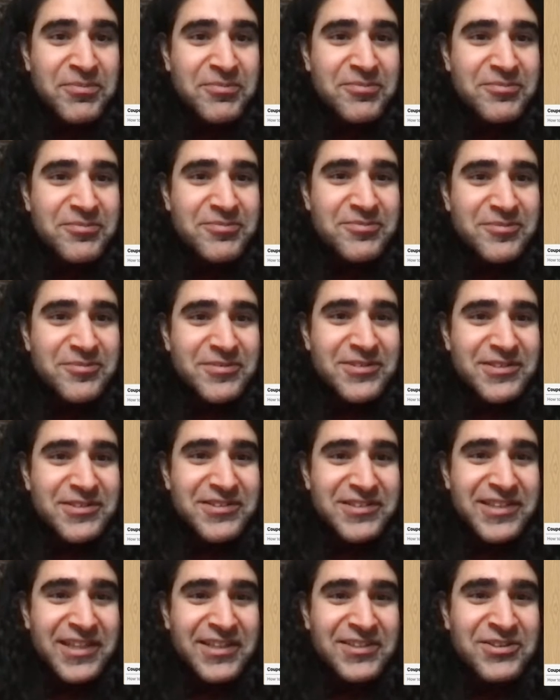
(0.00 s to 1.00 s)
Oh, I've
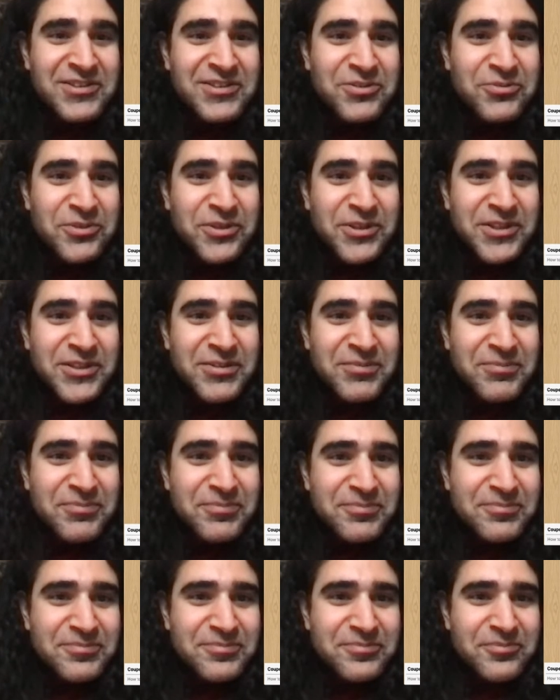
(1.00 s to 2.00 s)
got FUD.
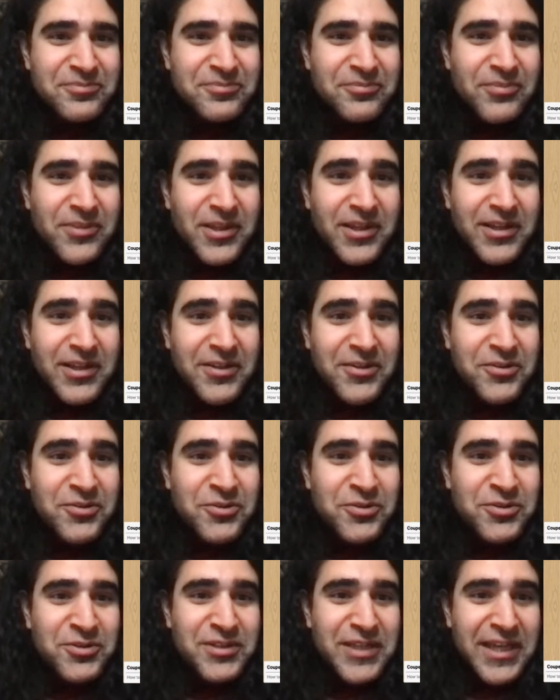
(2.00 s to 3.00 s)
That's a word.
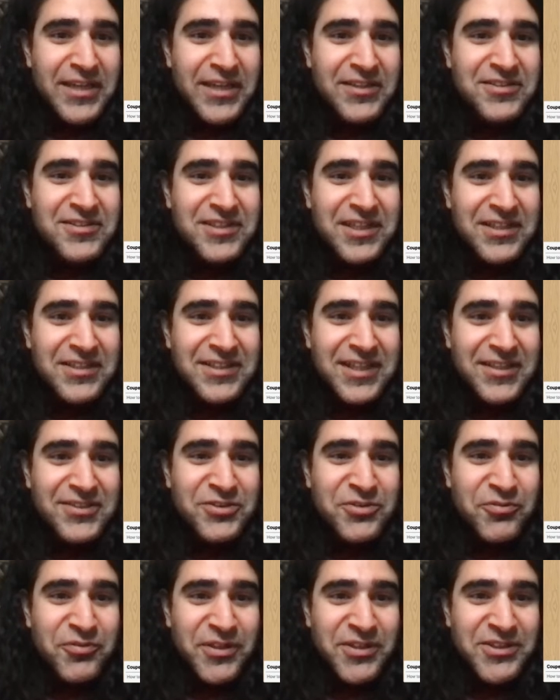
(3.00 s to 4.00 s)
Could
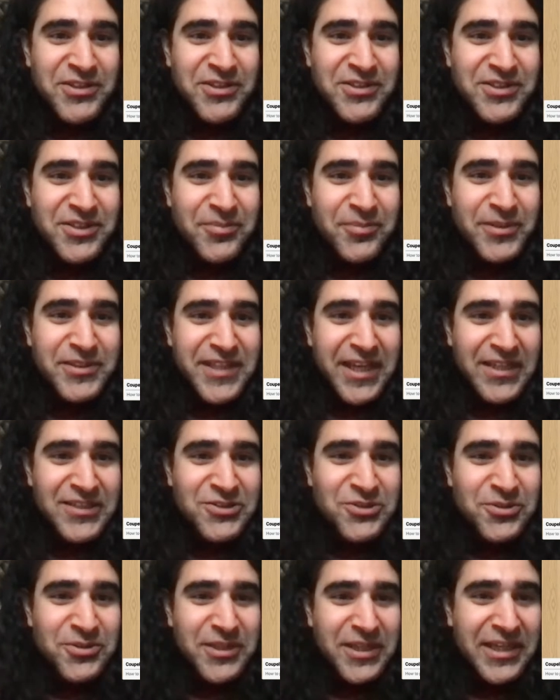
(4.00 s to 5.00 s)
extend that to
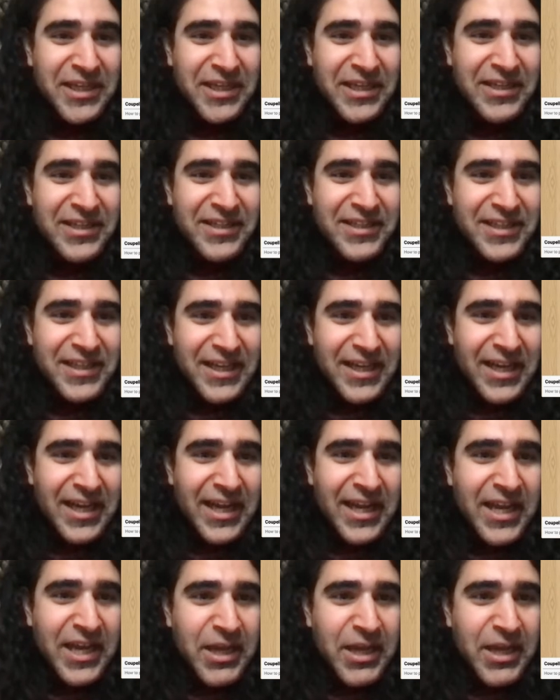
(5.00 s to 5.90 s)
thunder, potentially.